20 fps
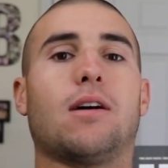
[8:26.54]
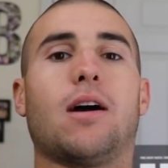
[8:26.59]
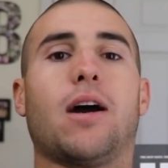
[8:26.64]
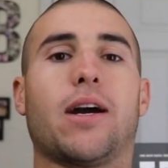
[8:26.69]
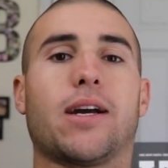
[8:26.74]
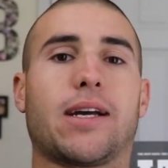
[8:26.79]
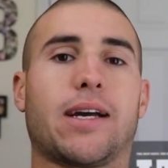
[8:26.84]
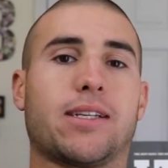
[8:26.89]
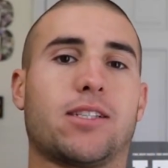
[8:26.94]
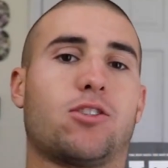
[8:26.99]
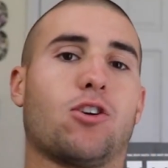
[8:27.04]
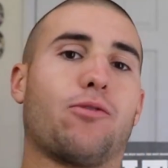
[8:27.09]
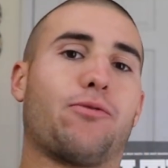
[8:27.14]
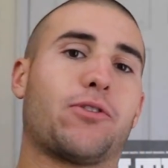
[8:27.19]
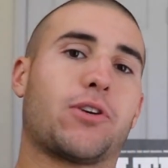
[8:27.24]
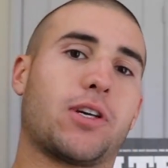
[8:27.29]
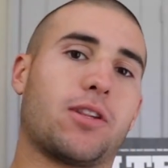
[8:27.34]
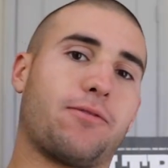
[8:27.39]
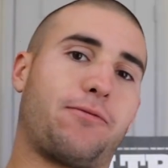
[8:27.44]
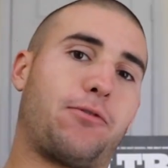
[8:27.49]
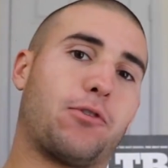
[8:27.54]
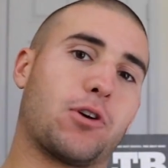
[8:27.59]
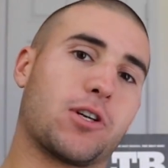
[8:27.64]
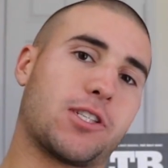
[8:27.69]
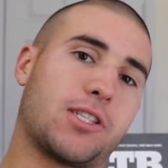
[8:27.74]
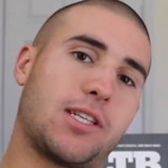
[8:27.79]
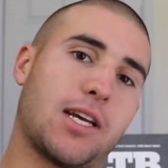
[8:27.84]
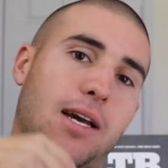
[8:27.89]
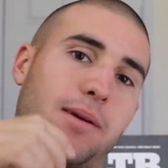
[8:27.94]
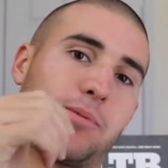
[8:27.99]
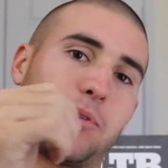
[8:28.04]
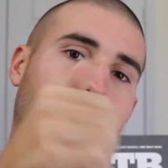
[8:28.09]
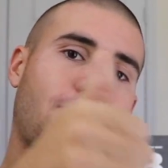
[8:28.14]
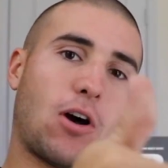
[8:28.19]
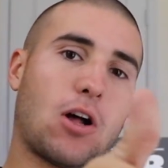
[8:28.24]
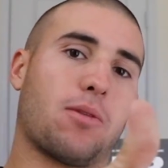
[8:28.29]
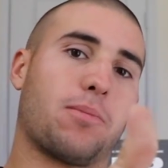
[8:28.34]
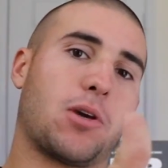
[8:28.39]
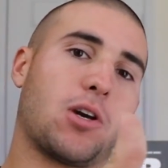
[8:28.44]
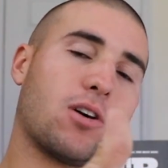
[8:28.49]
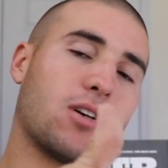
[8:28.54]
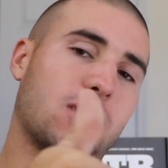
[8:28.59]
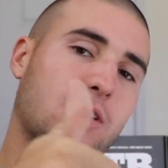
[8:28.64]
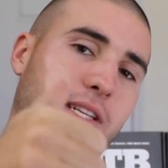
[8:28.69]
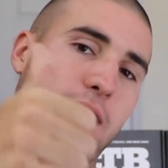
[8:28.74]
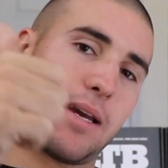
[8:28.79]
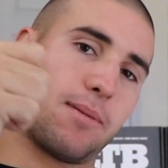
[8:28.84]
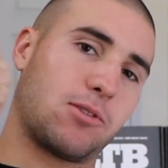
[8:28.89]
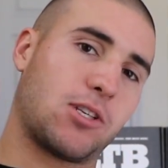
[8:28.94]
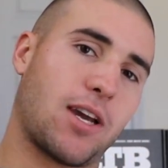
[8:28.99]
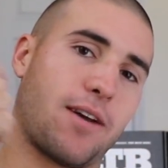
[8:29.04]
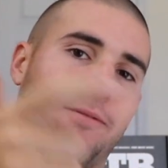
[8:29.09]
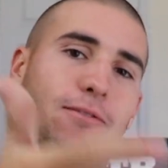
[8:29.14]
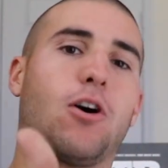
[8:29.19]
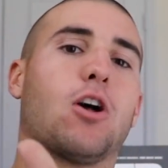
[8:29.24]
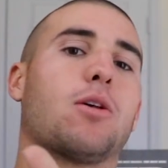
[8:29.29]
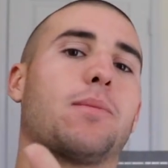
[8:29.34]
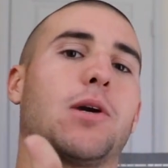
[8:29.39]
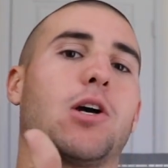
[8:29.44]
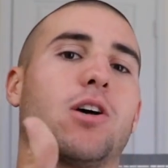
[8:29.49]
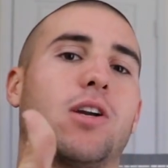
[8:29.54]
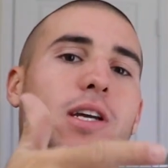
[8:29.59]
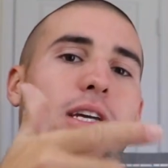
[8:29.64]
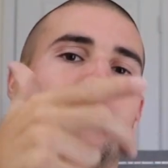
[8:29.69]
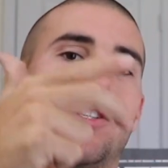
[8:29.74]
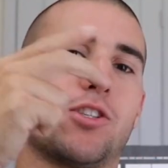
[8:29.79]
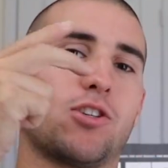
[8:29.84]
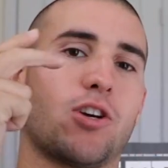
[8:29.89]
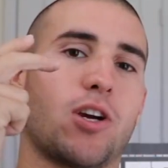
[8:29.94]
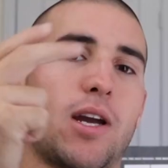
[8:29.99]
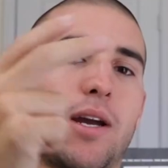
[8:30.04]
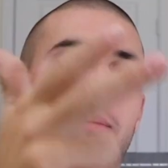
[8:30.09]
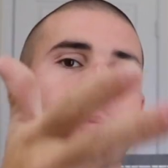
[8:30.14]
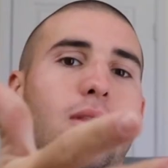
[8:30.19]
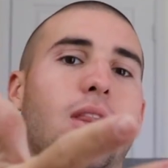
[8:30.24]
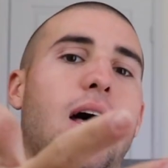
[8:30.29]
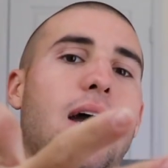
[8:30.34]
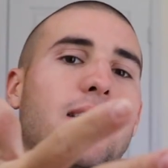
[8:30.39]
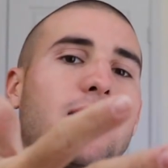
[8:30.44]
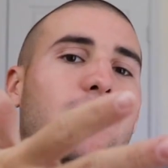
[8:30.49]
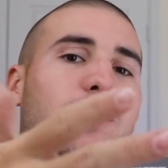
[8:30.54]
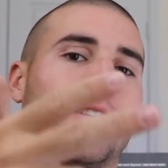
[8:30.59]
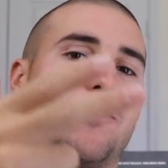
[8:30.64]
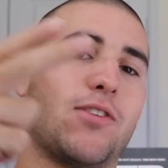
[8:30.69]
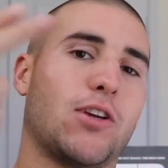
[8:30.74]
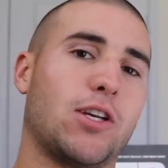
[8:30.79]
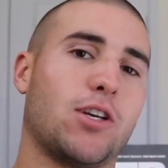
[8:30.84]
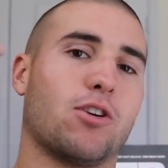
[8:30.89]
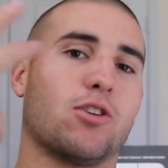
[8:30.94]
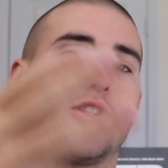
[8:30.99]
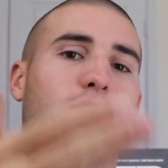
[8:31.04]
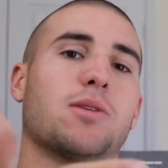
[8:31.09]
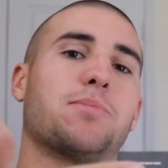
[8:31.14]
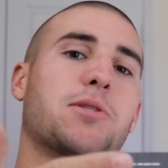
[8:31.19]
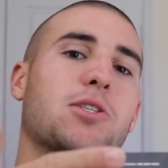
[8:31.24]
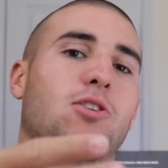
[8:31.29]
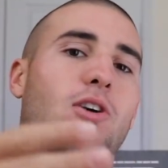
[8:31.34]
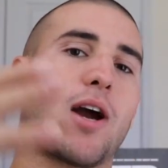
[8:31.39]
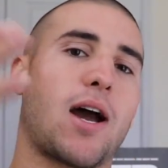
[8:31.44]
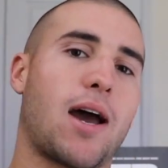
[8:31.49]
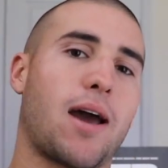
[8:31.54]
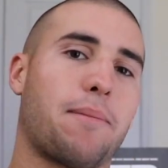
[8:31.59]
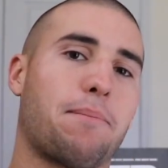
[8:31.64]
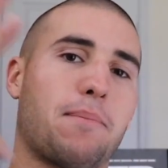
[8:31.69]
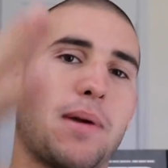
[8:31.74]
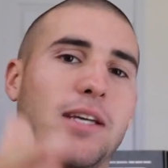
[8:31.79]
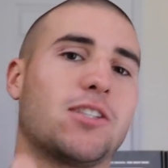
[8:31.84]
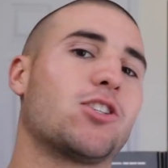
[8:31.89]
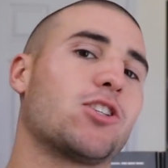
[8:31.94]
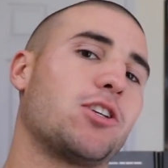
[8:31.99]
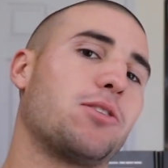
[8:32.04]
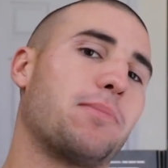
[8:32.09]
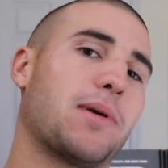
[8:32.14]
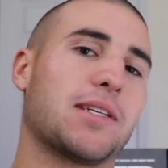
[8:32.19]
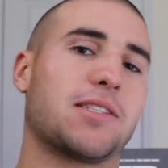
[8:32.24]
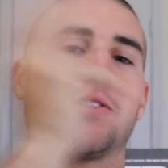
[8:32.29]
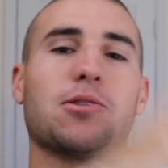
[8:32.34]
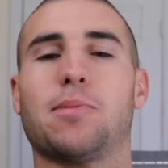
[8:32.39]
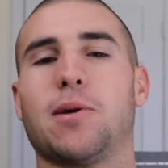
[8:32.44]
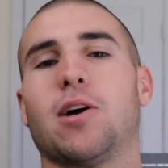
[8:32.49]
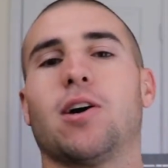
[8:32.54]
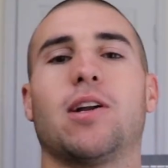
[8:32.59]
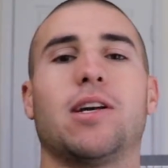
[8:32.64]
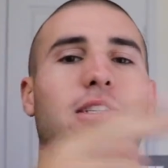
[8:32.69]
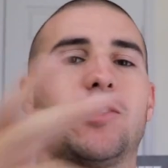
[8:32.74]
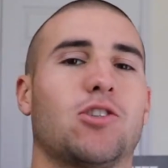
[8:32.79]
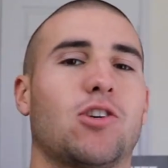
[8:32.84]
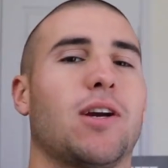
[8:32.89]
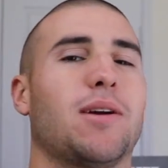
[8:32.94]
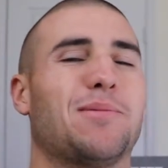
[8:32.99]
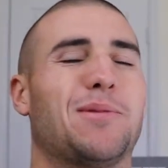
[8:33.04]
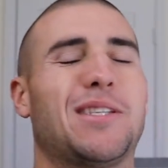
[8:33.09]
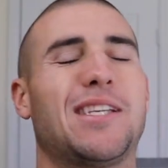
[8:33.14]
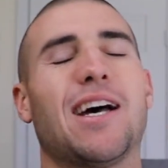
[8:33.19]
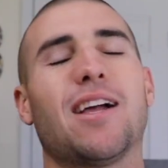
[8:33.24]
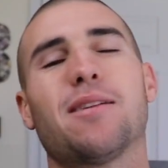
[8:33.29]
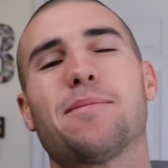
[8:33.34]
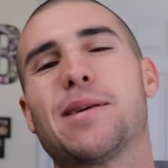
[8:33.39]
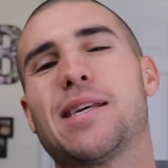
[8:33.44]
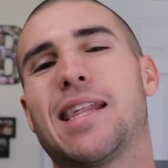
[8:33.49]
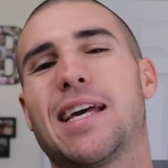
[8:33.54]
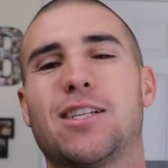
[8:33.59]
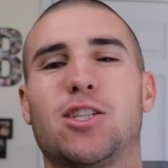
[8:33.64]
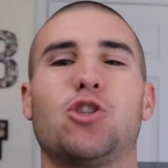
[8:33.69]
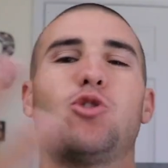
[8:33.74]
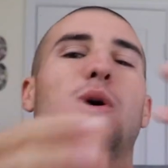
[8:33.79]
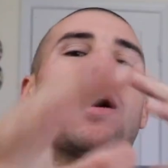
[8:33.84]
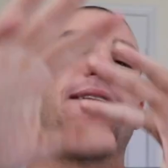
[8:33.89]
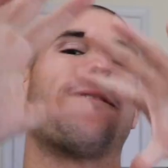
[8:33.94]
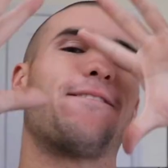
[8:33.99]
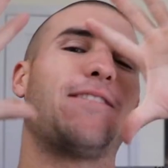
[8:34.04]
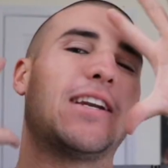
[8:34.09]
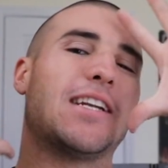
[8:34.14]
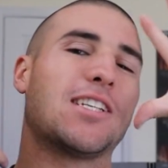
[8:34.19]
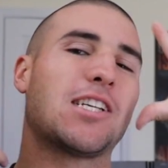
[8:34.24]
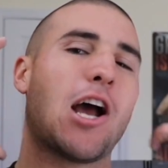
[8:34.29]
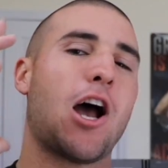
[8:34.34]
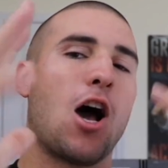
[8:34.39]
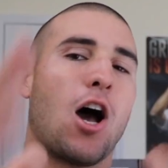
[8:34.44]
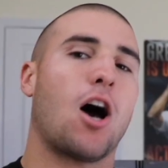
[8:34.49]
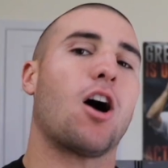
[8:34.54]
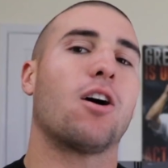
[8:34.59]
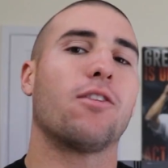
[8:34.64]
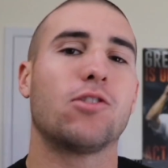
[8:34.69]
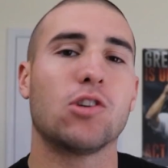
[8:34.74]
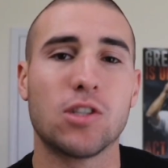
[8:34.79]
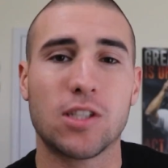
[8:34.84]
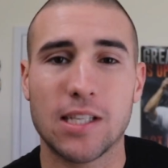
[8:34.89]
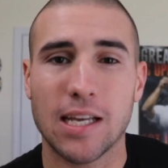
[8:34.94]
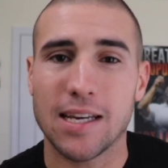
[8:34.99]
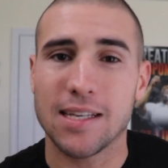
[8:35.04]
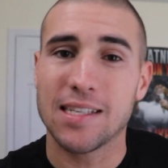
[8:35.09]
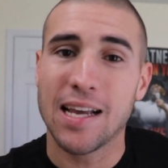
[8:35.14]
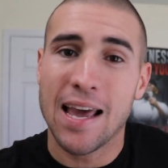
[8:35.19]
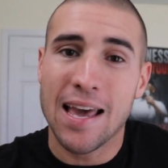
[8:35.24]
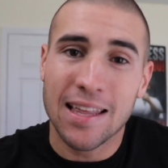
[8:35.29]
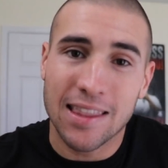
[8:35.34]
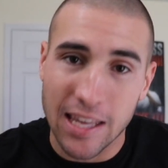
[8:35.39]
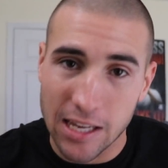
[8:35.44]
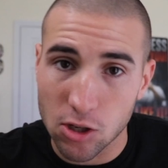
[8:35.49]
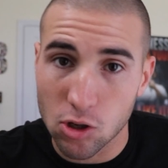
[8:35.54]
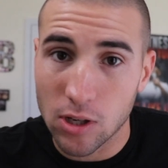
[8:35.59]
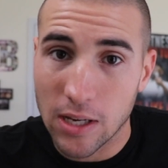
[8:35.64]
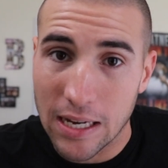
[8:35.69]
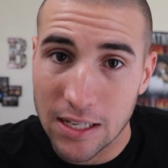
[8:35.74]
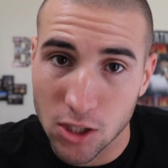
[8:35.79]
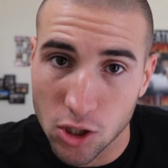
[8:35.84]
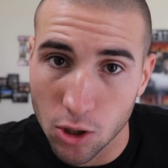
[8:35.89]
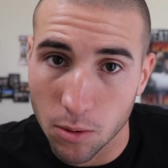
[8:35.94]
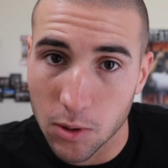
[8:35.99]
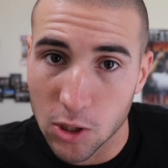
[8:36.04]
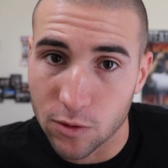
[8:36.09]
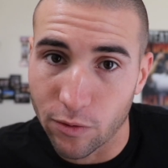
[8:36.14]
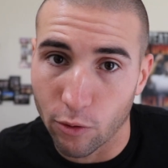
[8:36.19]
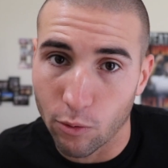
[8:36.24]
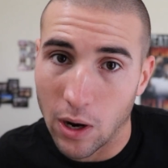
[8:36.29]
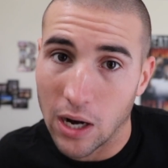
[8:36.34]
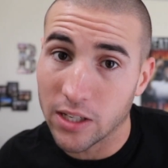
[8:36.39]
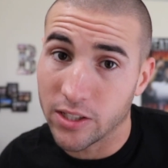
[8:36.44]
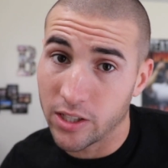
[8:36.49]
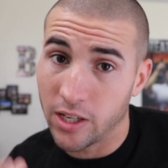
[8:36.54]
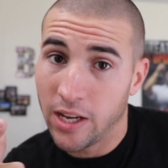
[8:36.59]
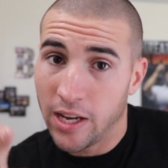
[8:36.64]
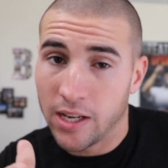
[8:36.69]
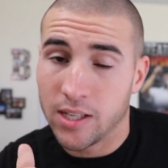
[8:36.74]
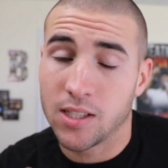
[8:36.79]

Alright guys, don't forget the four steps. Follow me on Snapchat, follow me on Instagram, like this video, subscribe, make sure you message me on Instagram telling me that you have finished all of those things. Thank you guys so much for watching.